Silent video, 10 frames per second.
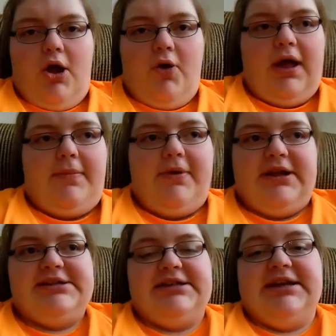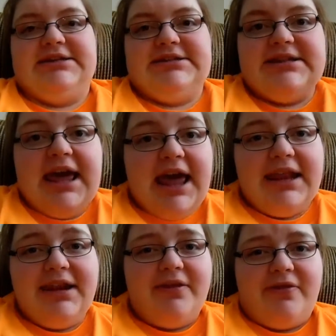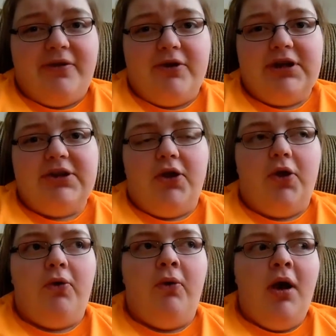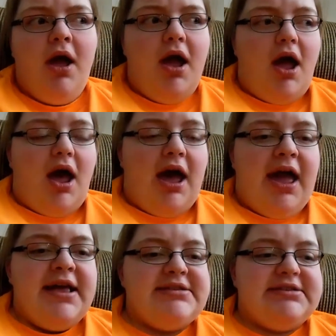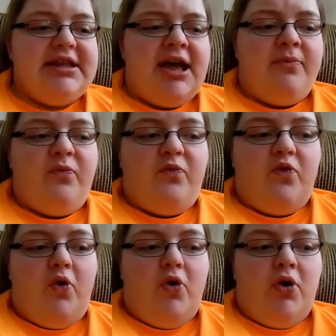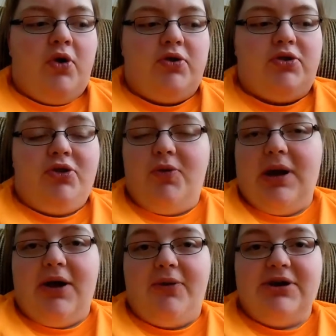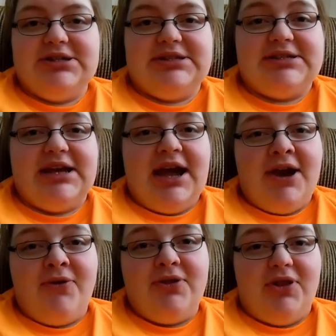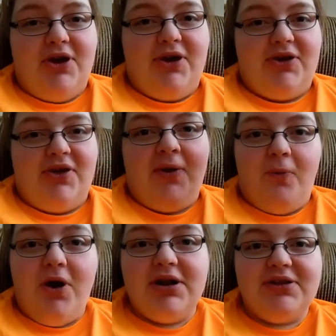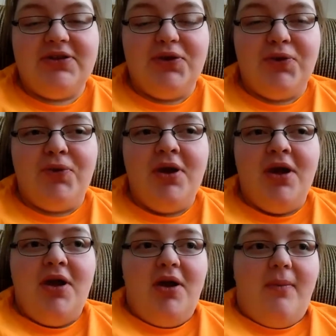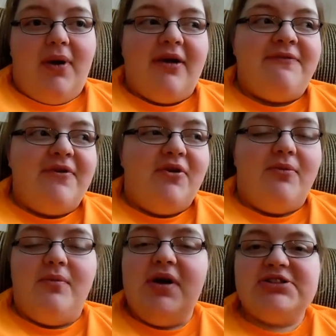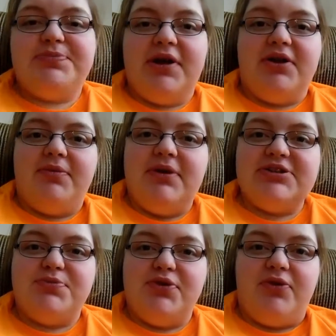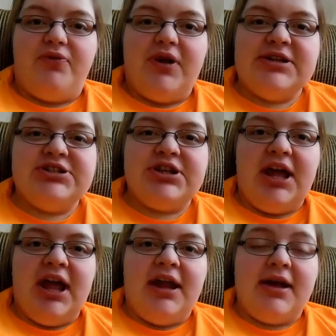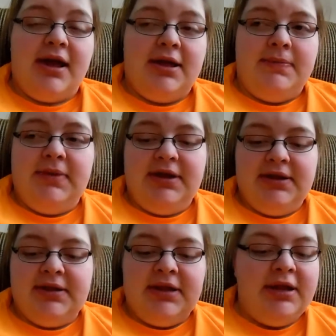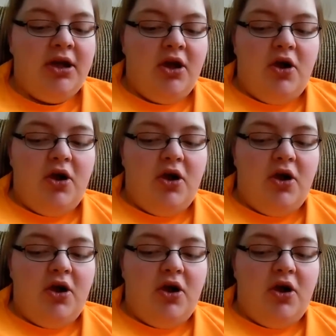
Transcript: Okay, bookies, it is 10:32. I slept for two hours. That's an hour longer than I wanted to, but I feel much better, much more refreshed, and I immediately